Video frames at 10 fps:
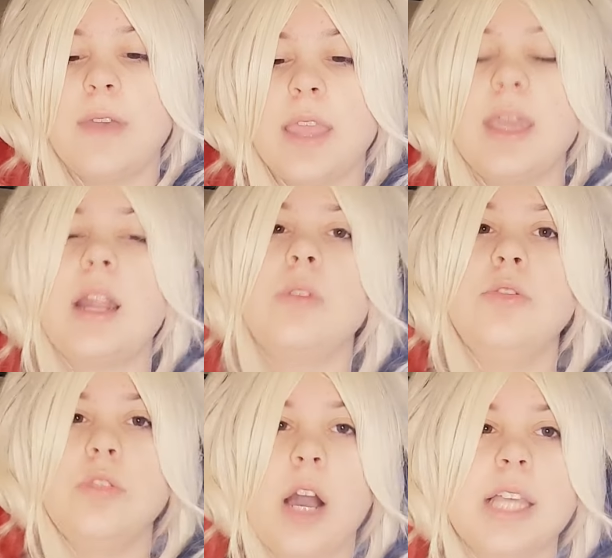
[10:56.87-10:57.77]
and then I'll do
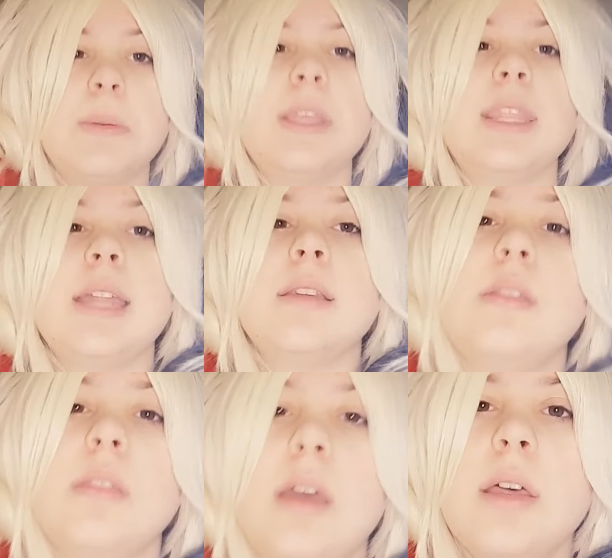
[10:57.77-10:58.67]
the cosplay at the end.
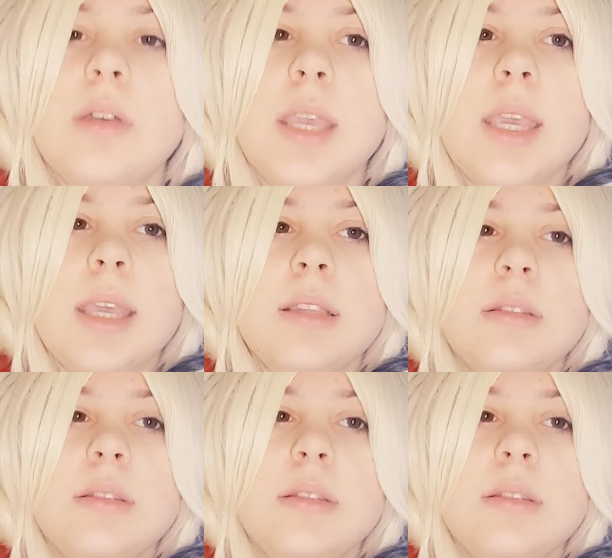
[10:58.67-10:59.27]
Okay.